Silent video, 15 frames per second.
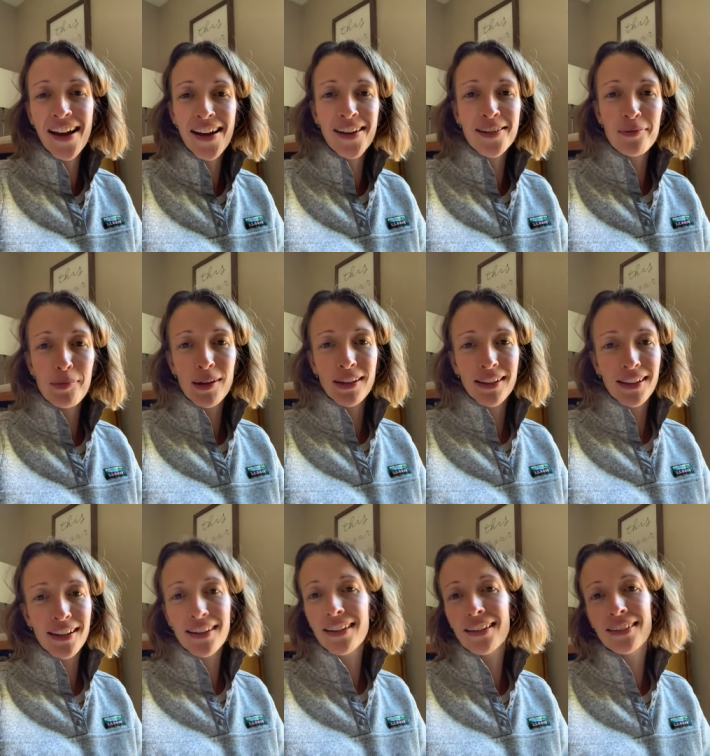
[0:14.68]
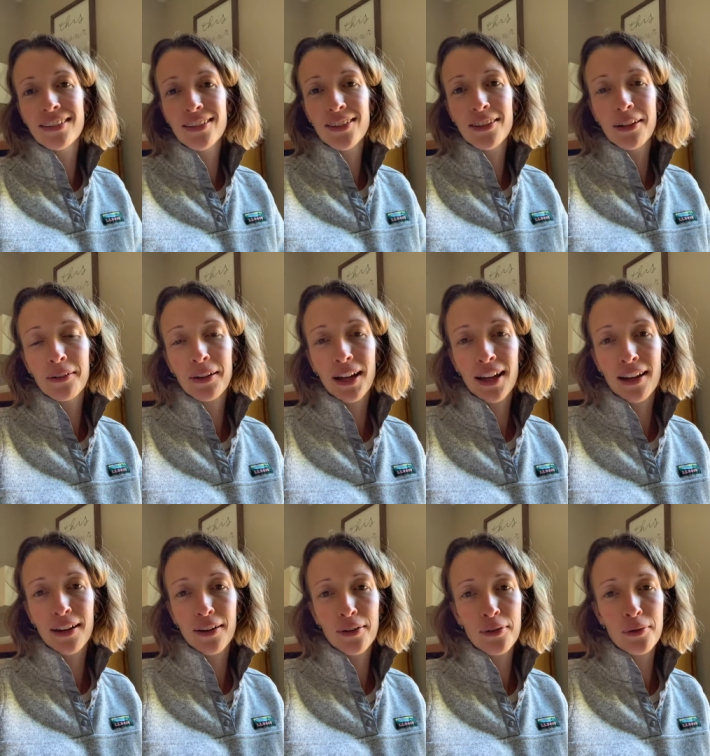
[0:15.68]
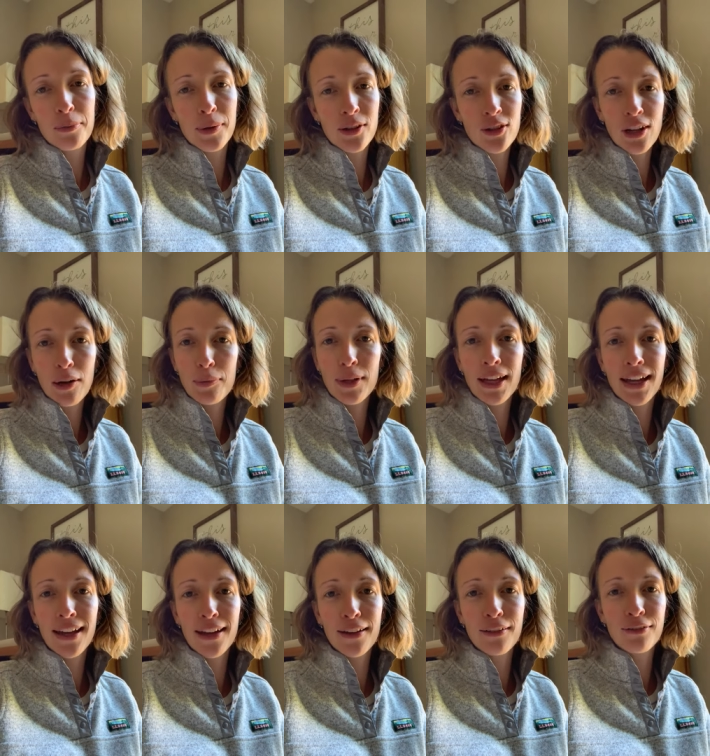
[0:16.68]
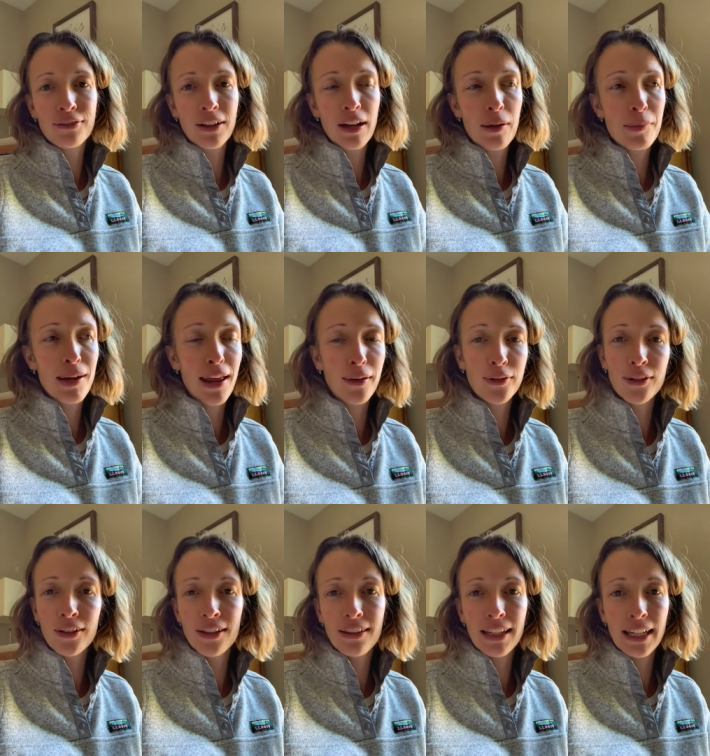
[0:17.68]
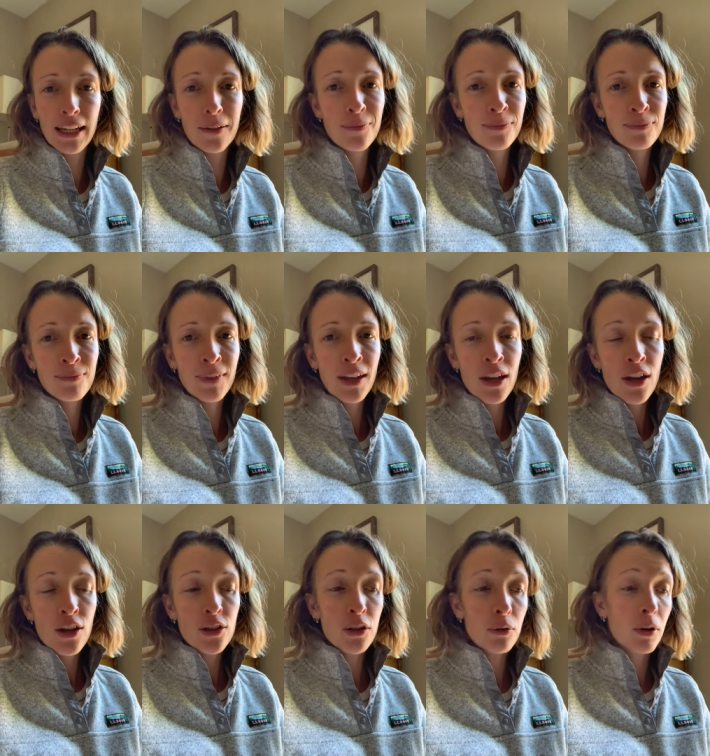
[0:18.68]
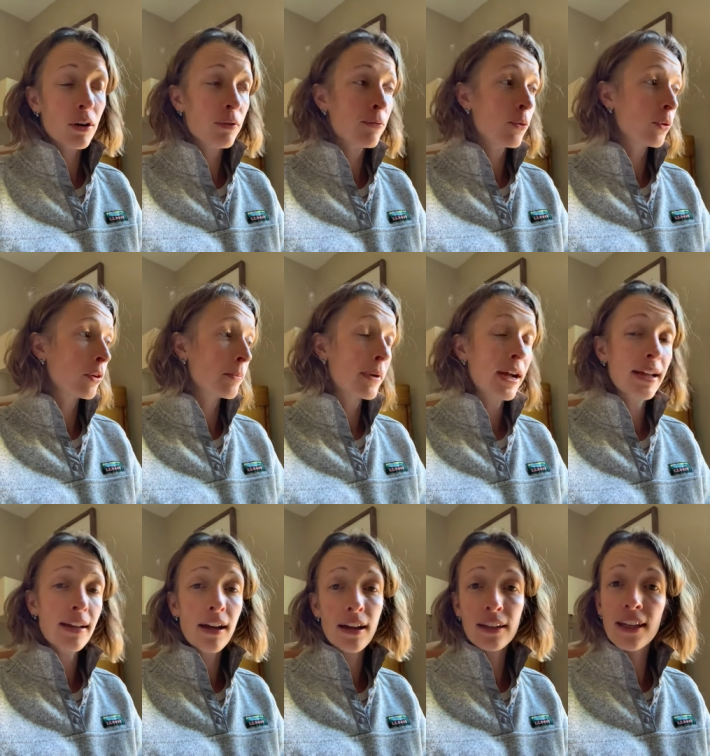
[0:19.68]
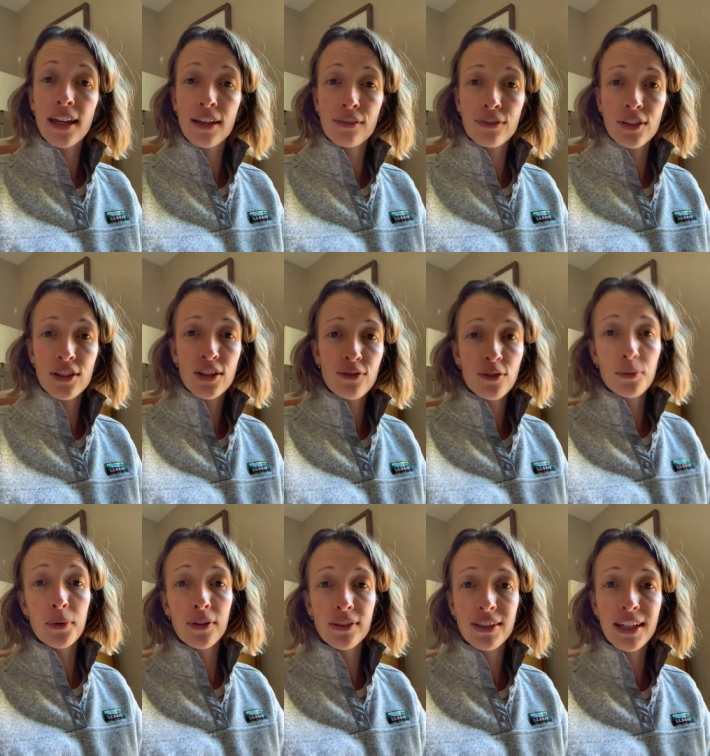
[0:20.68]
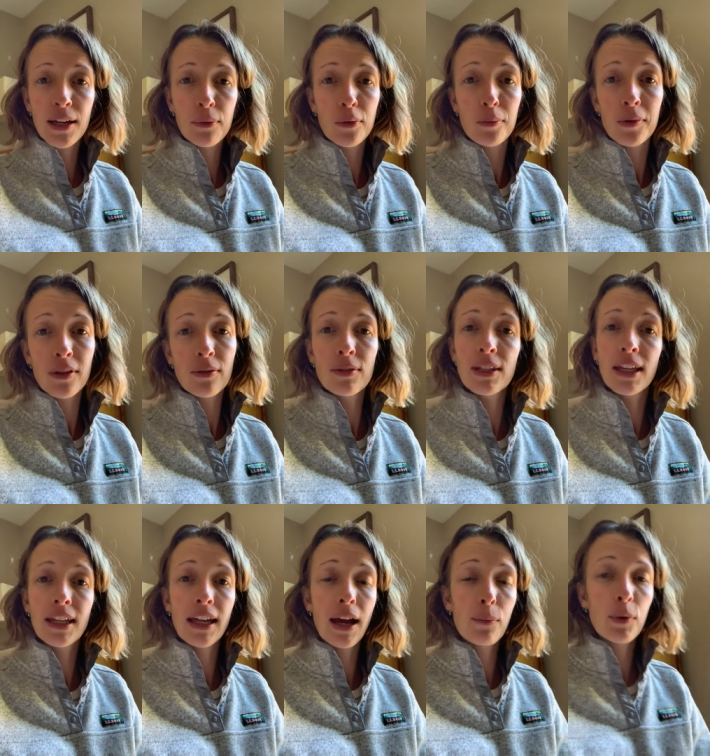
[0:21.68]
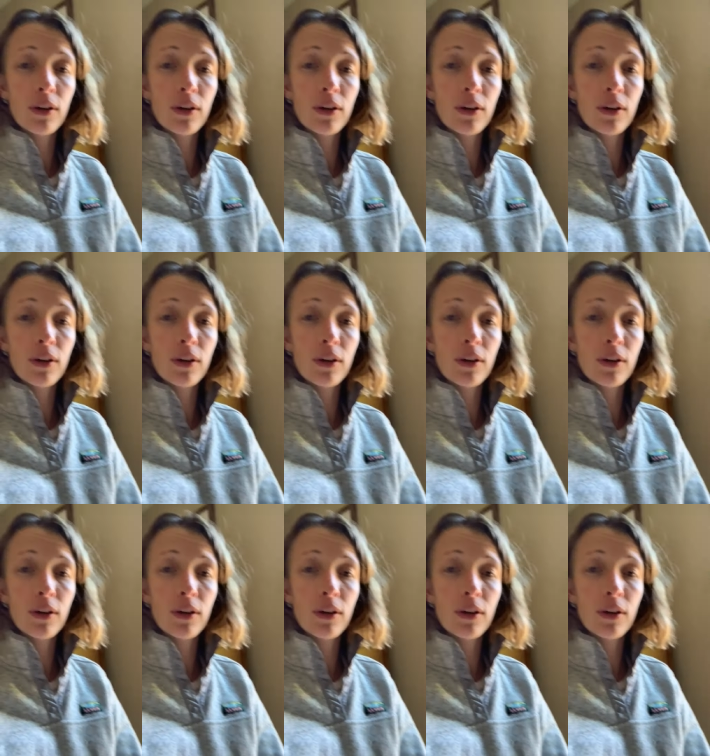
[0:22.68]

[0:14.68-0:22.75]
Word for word: uh, depending on, you know, how much time we have um, and how dirty they get. So for my uh, canvas, if you will, today we'll be using